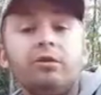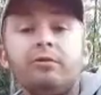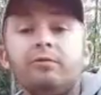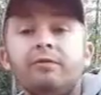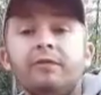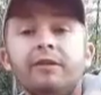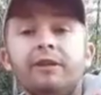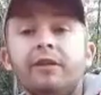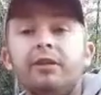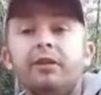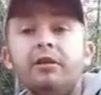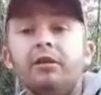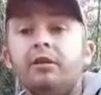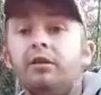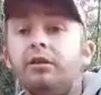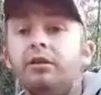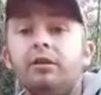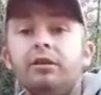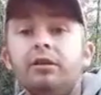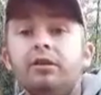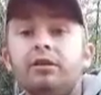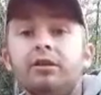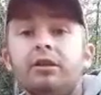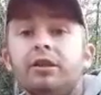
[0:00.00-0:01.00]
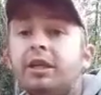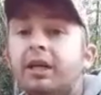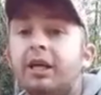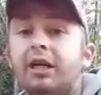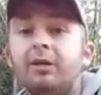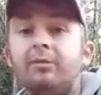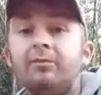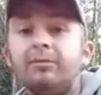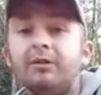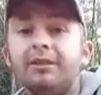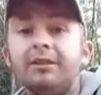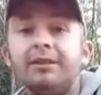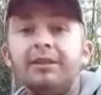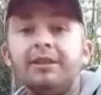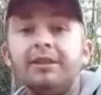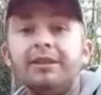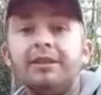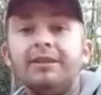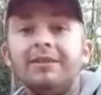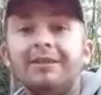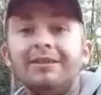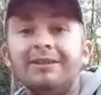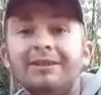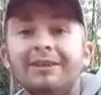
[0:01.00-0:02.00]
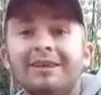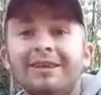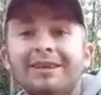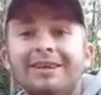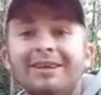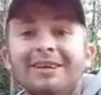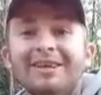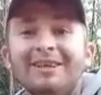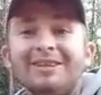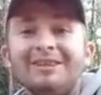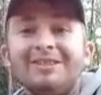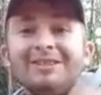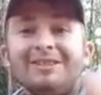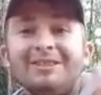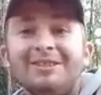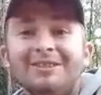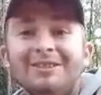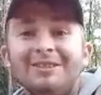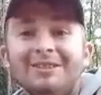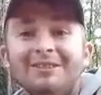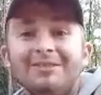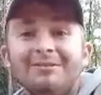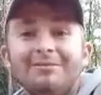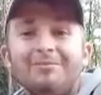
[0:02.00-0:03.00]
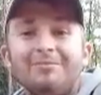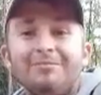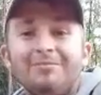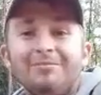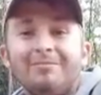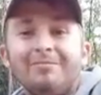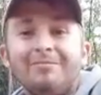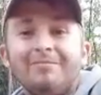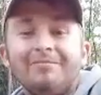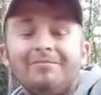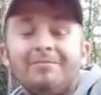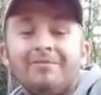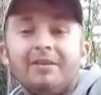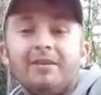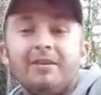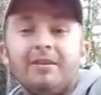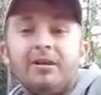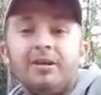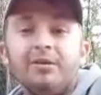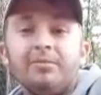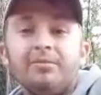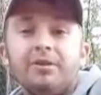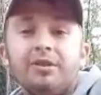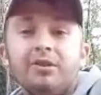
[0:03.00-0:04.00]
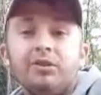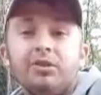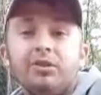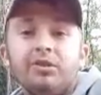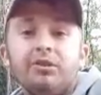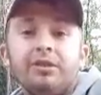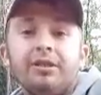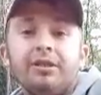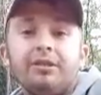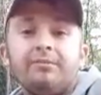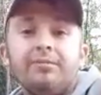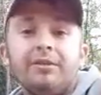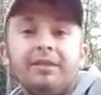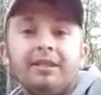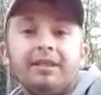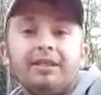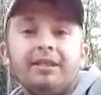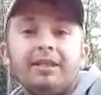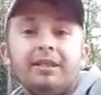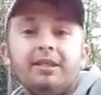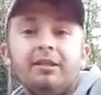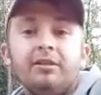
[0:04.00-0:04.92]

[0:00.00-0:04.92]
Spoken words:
hopefully loads of carp to see. So hope you're enjoying it. Please